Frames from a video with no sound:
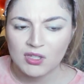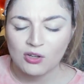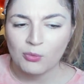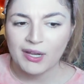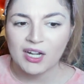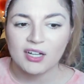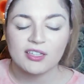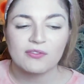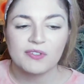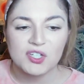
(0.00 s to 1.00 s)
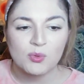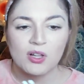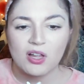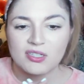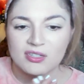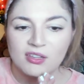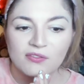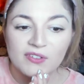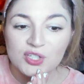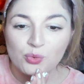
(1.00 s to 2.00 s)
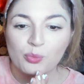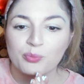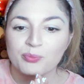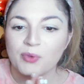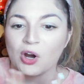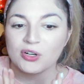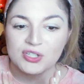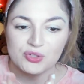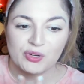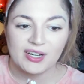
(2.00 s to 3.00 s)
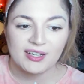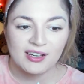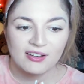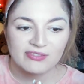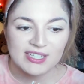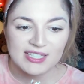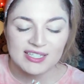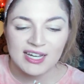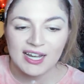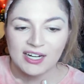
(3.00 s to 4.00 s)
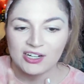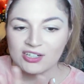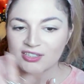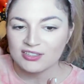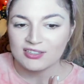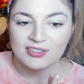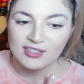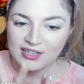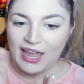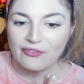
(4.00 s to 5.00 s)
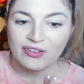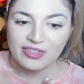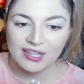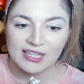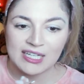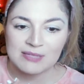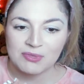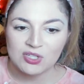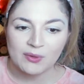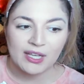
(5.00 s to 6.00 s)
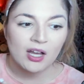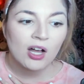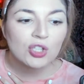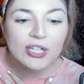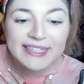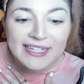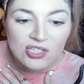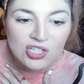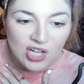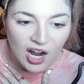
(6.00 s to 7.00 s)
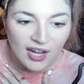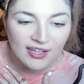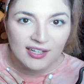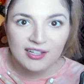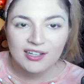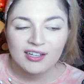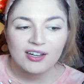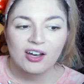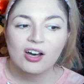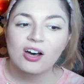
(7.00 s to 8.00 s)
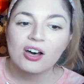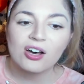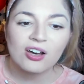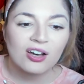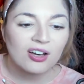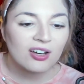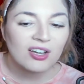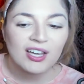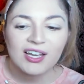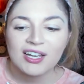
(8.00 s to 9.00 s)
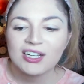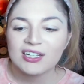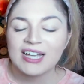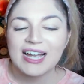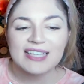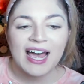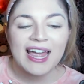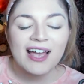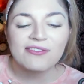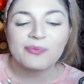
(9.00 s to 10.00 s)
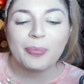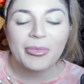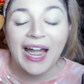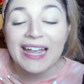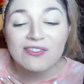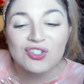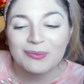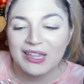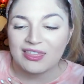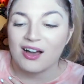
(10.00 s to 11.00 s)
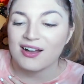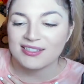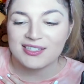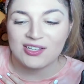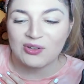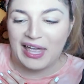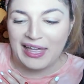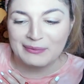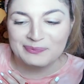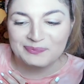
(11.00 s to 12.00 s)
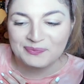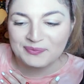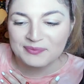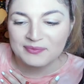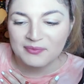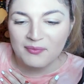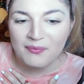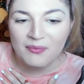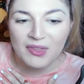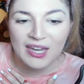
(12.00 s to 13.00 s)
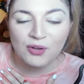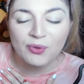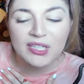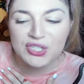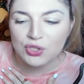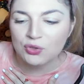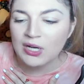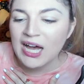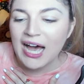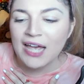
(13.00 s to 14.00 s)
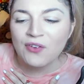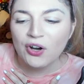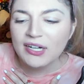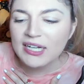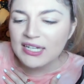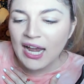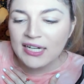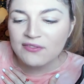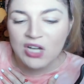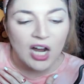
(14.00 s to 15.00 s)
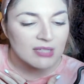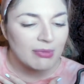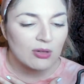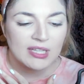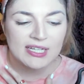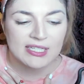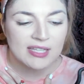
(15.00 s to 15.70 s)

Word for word: Oh my god, the visual the visual artistry of this entire everything that he's been doing. Look at that shot. Oh. Guys, I have I have so many thoughts, okay? I really do. I've already kind of talked about this,